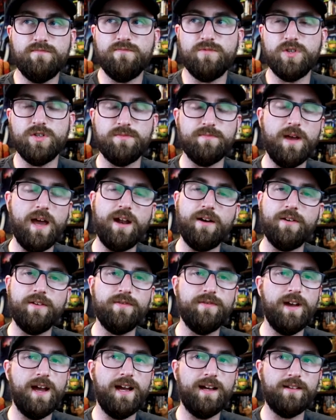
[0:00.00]
just matter
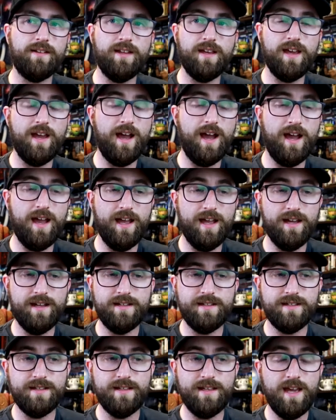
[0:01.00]
of factly.
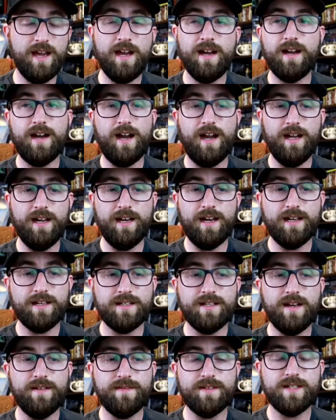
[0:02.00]
And yeah, I'd
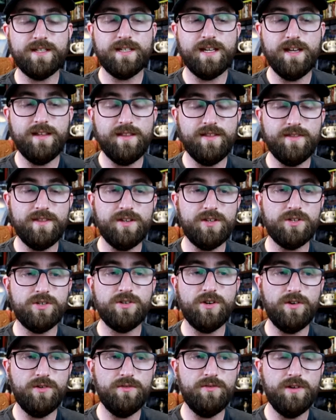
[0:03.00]
actually have to say that this
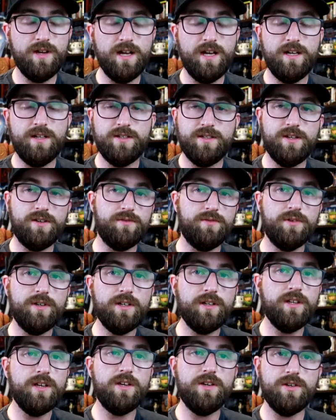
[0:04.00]
show did a
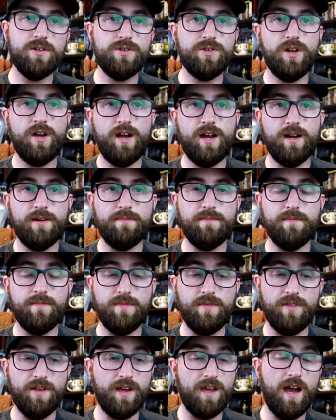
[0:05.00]
really good job.
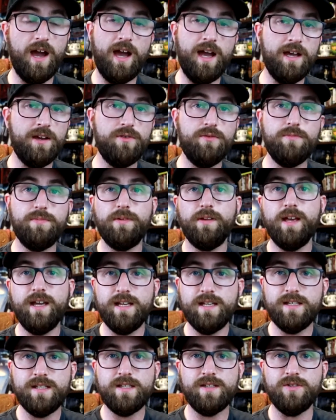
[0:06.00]
The guy who
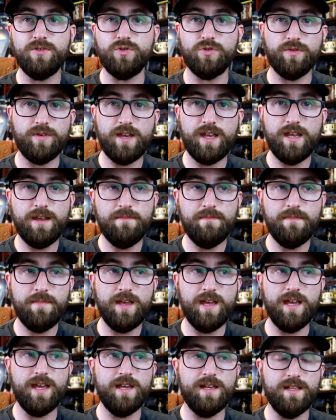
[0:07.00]
plays Dream
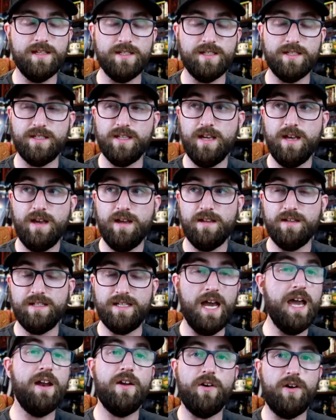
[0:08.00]
is
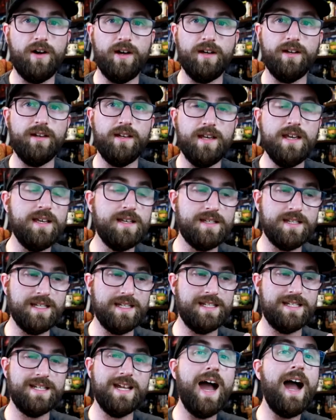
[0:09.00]
dead on. He is
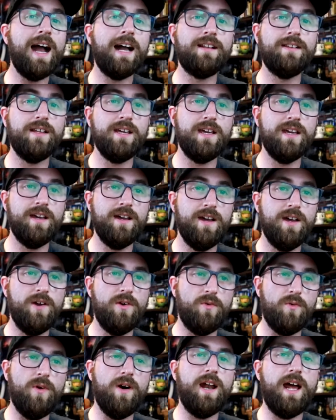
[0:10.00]
exactly
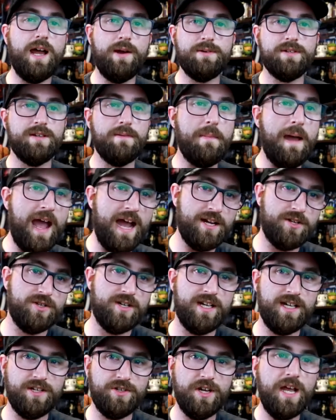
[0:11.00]
what I was
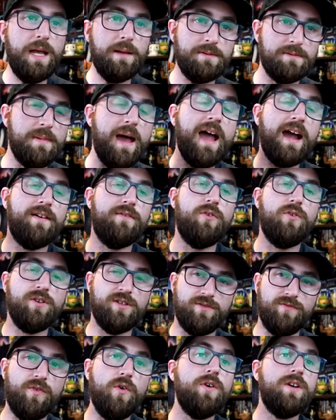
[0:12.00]
imagining James
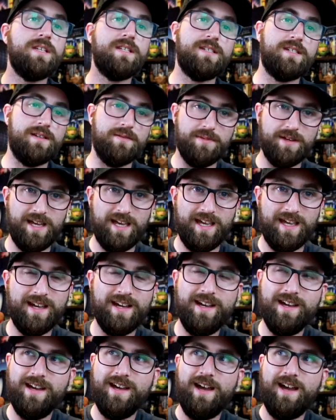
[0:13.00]
McAvoy's voice to be
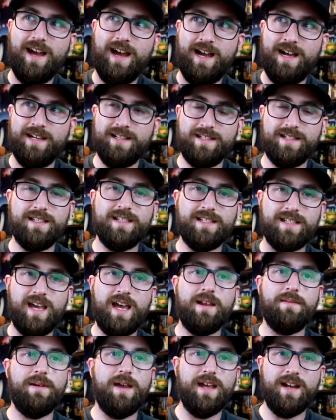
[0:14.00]
as the
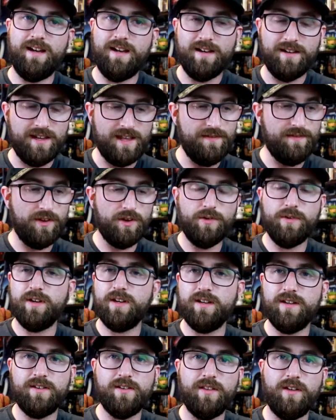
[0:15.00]
Sandman. And even
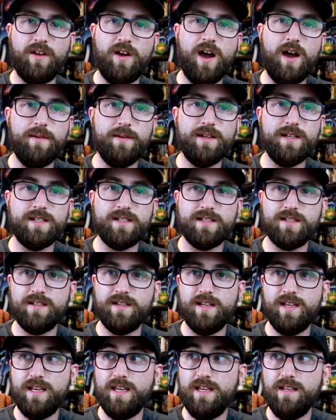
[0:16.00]
going into the comics,
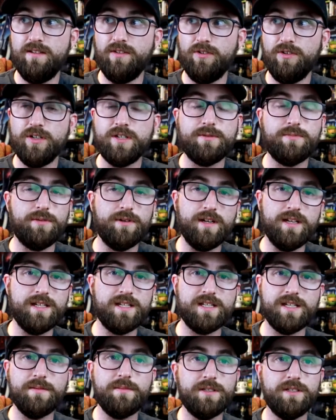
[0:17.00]
he looks pretty
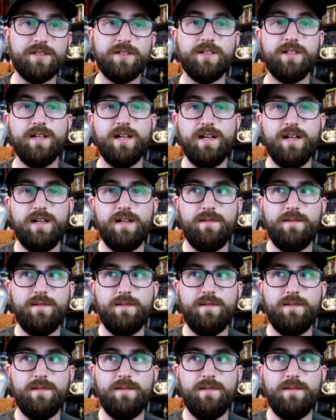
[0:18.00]
similar